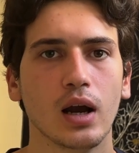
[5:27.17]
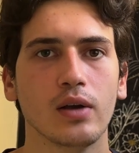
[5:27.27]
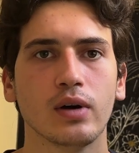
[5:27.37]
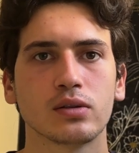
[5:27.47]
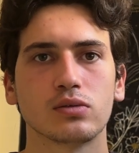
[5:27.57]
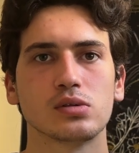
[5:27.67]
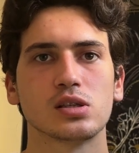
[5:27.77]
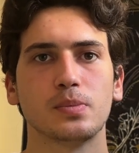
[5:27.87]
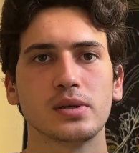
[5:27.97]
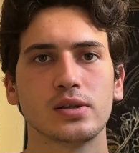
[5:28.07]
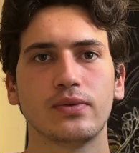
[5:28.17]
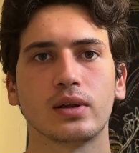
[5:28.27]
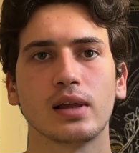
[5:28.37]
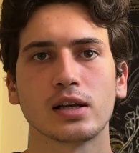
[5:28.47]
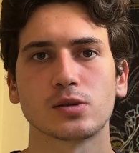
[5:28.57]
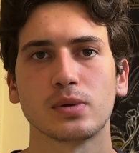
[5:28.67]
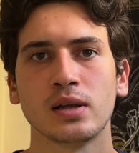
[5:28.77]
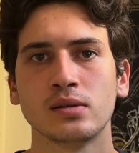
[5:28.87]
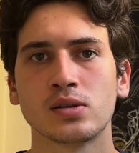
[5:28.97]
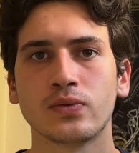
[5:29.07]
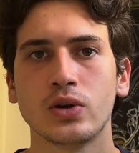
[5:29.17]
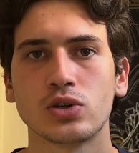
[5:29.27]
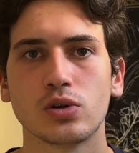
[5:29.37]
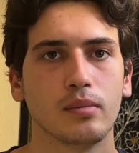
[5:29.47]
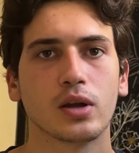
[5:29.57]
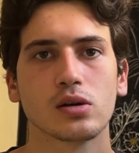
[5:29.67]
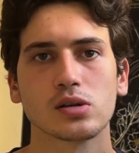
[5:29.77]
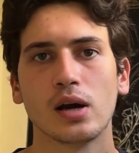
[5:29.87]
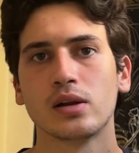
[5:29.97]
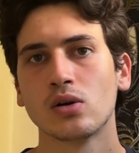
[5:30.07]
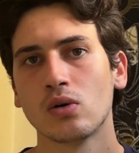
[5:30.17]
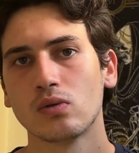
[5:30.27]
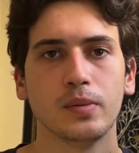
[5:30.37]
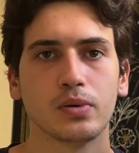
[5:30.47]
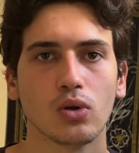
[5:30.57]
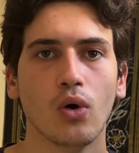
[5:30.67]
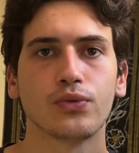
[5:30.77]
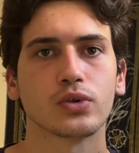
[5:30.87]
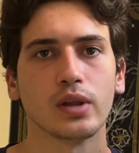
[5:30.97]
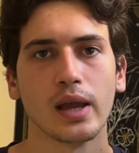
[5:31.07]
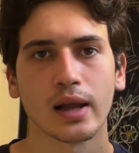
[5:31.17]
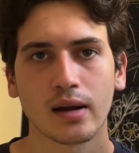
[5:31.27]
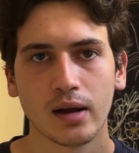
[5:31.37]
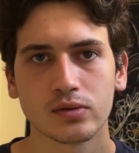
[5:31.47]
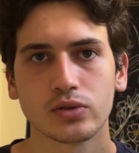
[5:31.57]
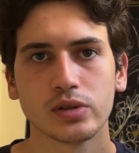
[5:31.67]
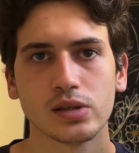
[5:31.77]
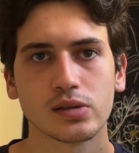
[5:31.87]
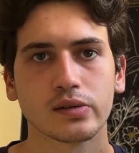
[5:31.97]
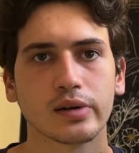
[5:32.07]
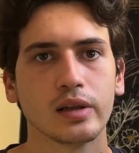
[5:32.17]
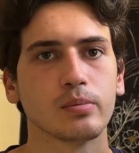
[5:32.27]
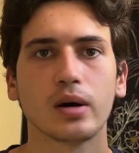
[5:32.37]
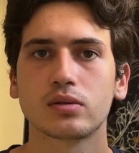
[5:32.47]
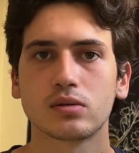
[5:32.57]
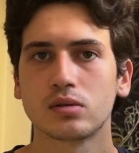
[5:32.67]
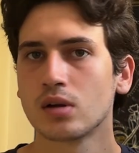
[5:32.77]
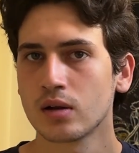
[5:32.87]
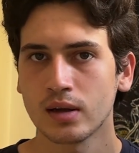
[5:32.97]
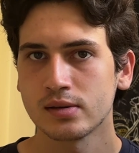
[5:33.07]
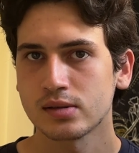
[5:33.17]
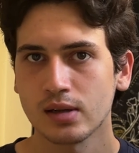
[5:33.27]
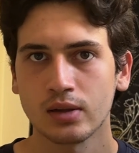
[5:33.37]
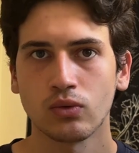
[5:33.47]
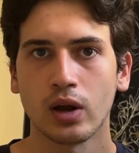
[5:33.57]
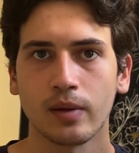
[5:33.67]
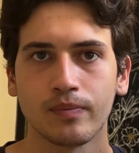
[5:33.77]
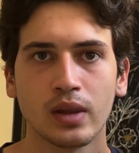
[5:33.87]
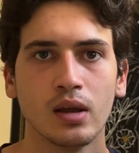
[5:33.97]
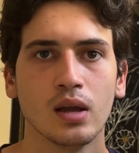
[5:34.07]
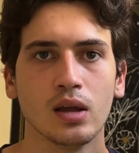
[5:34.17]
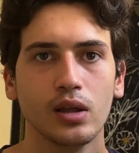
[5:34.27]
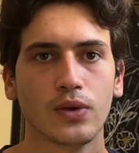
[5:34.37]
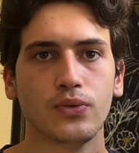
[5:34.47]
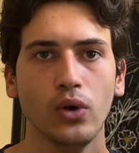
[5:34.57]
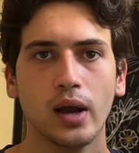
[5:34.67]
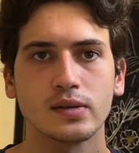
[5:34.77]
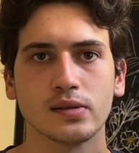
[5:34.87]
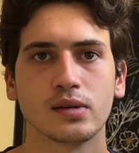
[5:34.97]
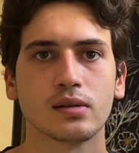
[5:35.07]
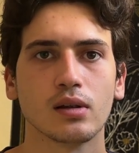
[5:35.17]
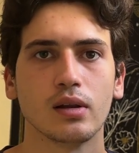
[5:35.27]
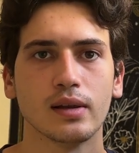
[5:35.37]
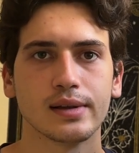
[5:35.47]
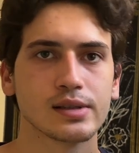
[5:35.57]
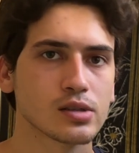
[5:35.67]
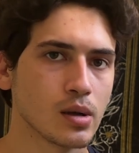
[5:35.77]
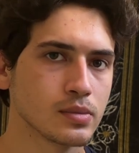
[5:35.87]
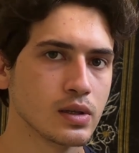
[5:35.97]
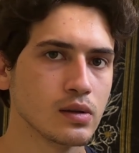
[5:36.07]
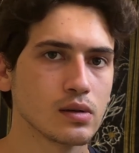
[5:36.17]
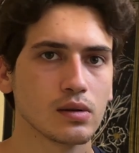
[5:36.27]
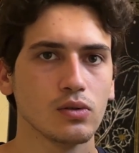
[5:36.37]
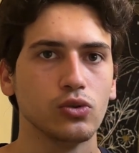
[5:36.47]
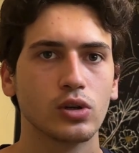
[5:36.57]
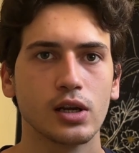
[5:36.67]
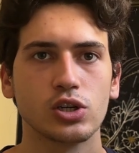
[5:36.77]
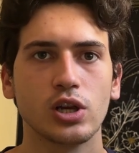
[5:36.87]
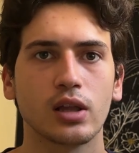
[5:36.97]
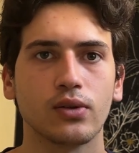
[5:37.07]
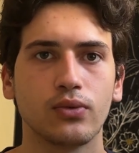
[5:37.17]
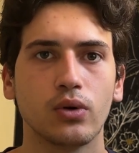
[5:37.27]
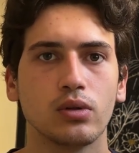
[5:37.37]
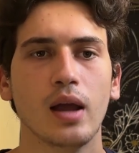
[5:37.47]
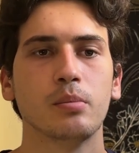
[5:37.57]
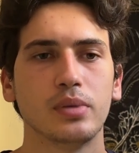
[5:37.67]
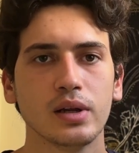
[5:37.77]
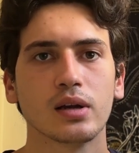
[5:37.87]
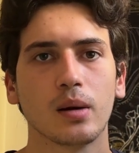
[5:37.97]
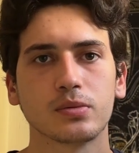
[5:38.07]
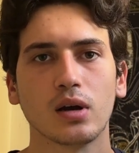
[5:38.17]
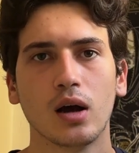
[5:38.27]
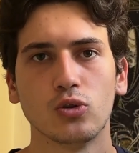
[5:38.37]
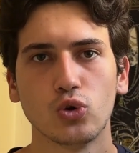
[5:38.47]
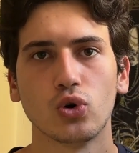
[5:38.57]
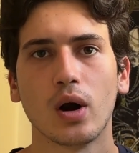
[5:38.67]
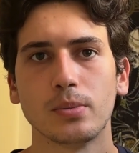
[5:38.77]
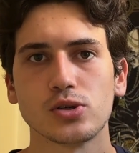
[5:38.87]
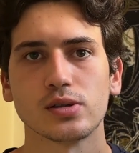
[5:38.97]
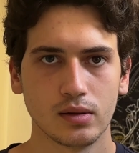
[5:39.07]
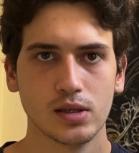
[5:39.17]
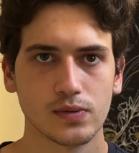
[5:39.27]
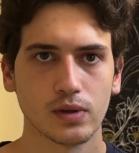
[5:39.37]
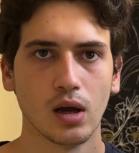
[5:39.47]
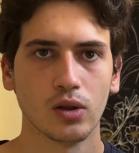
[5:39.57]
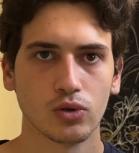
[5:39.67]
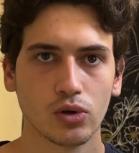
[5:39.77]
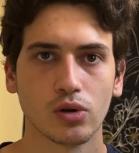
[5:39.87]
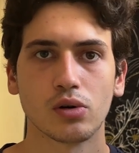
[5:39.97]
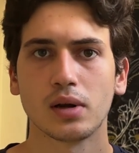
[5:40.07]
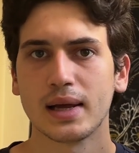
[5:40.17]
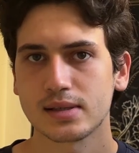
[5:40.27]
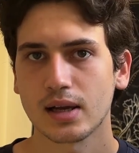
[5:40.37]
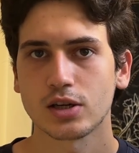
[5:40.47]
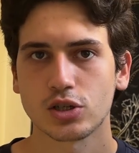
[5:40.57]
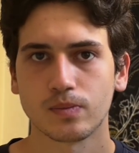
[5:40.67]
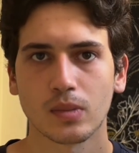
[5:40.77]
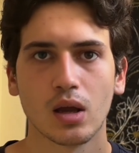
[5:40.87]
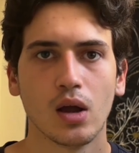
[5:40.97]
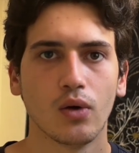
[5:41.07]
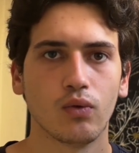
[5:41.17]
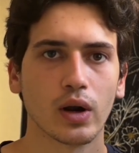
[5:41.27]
I wanted to specifically explain this feature because I know people often encounter this screen but don't understand why. If you accidentally delete something, you can shake the phone and bring up the undo option. This will undo your last action. For